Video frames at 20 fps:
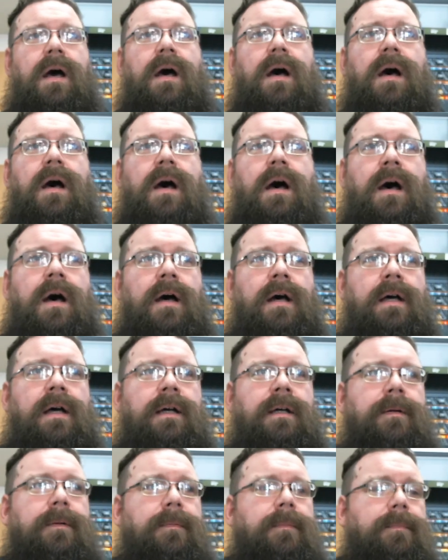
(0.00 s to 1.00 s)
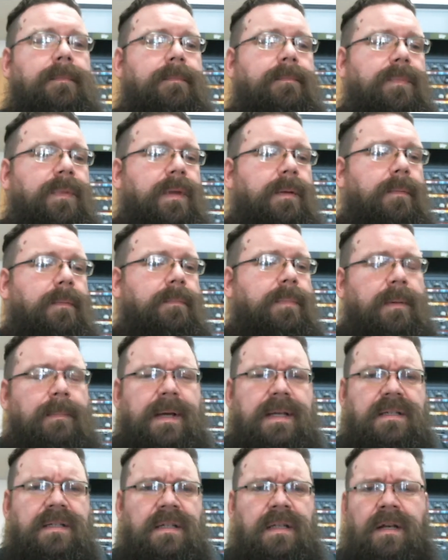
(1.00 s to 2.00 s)
But
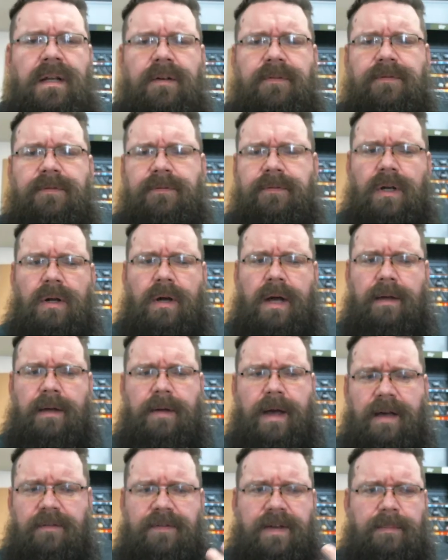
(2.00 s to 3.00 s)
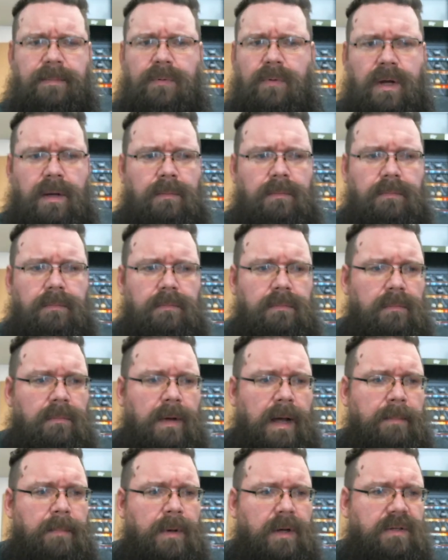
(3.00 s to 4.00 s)
amazingly enough, I vape around
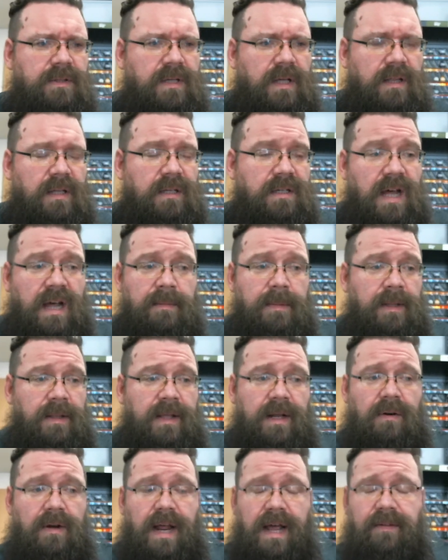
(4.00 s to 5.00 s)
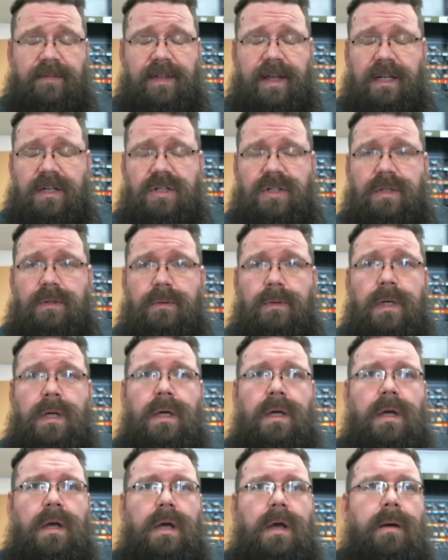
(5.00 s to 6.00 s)
my models all the time, and they don't have that issue.
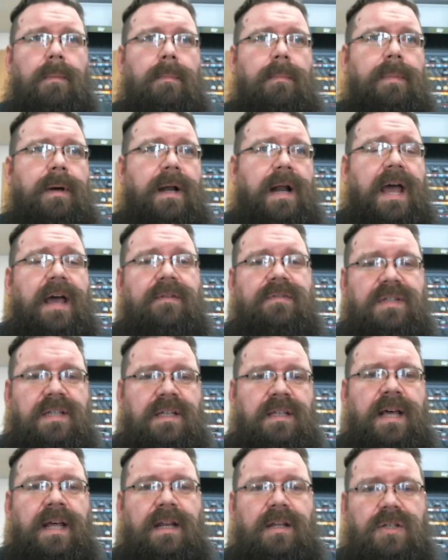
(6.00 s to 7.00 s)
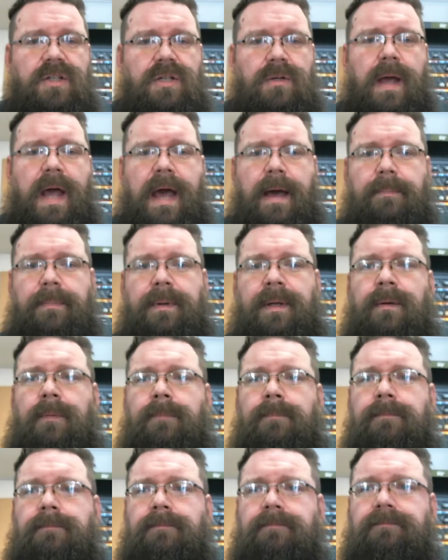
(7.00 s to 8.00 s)
But I have seen that issue
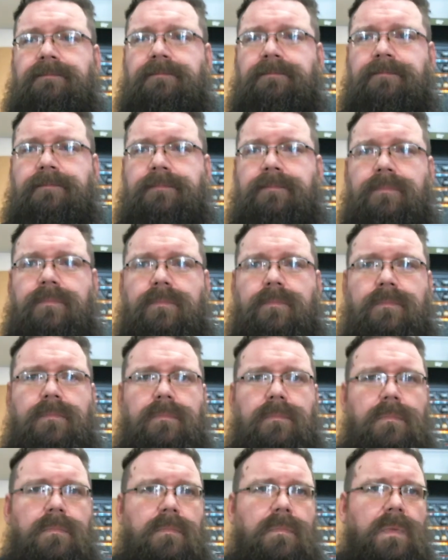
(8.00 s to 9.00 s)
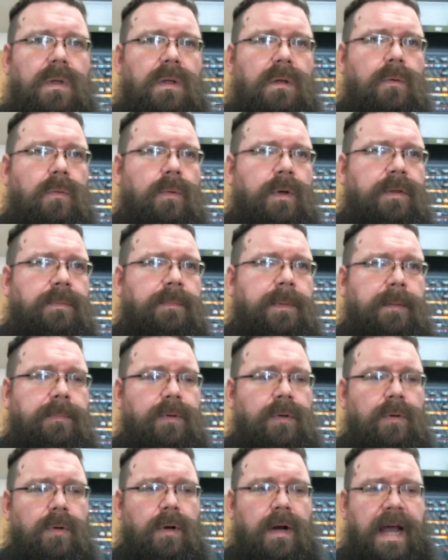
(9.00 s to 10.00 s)
happen with
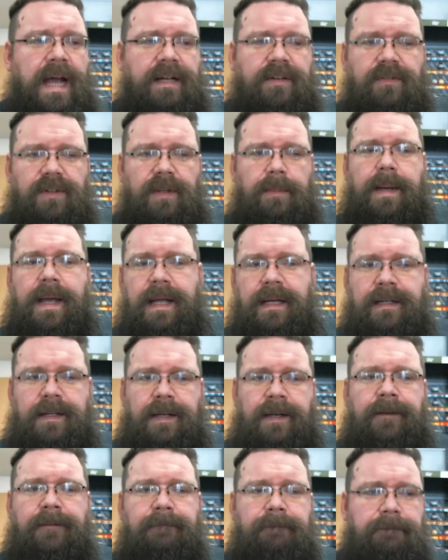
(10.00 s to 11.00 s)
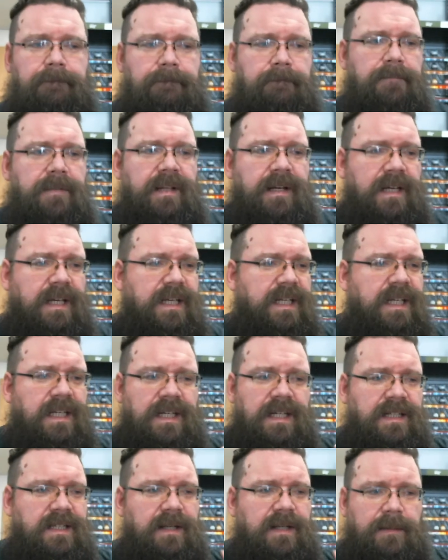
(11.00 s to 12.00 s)
people who are actively painting. The nicotine
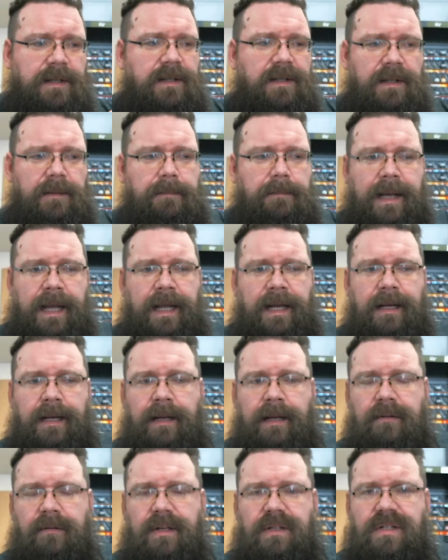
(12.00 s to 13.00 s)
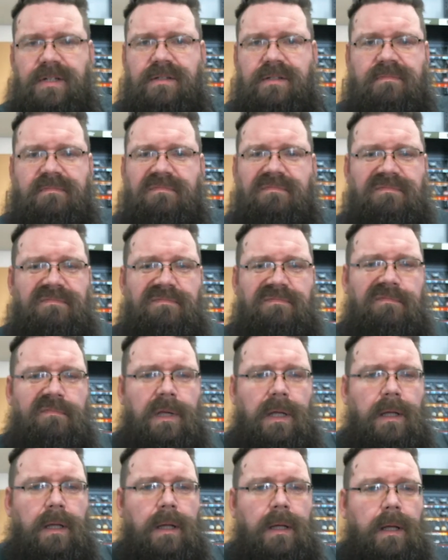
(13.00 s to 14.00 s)
does something to the paint, and it just
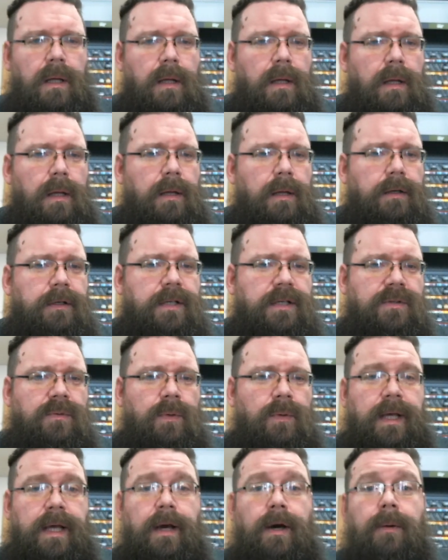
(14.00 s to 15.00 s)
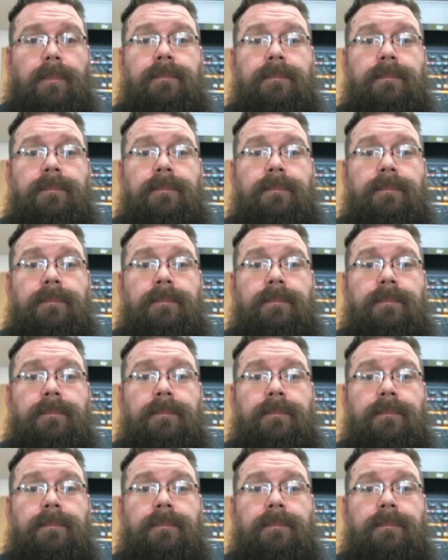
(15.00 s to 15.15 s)
doesn't really help.